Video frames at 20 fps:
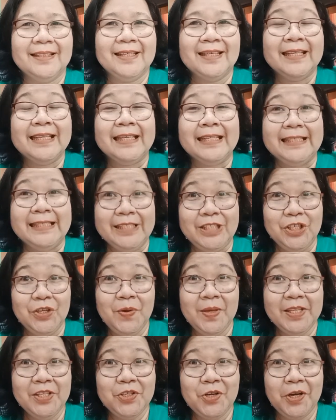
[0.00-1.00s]
Did you
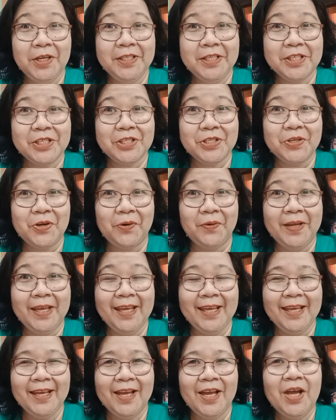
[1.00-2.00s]
enjoy the story?
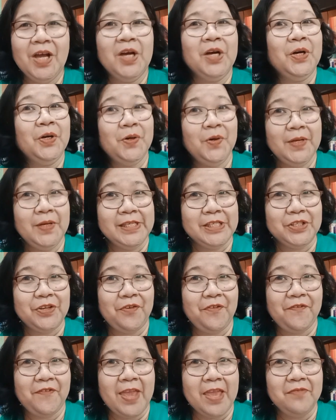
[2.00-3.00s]
Who is your
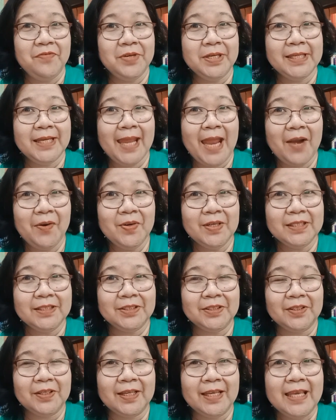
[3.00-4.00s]
favorite character?
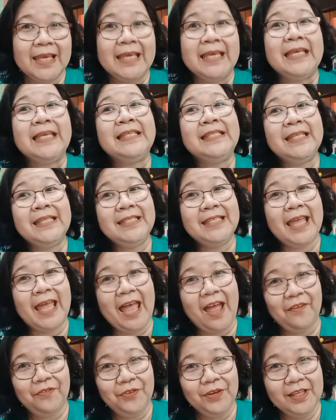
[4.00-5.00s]
Is it the
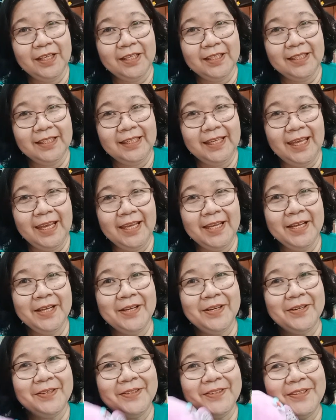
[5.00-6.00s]
African king
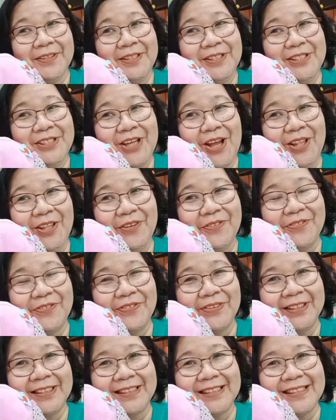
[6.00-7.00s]
or
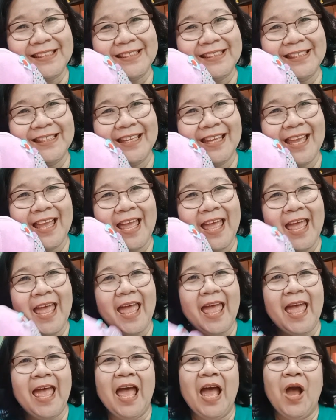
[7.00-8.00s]
Jolifant?
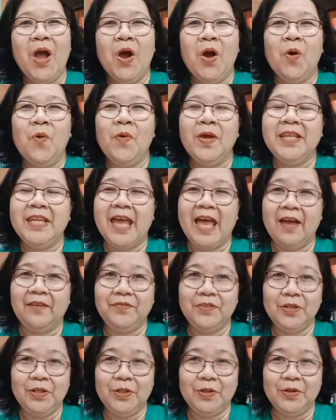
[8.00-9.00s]
What have you
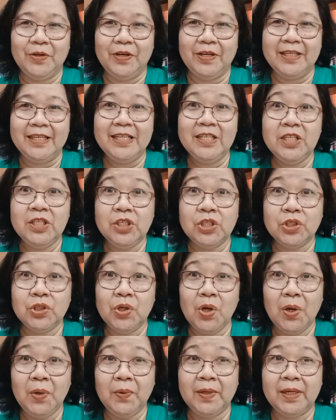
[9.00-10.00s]
learned in the
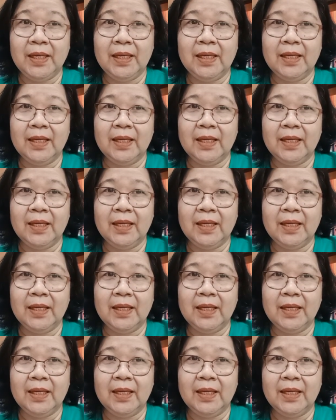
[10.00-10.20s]
story?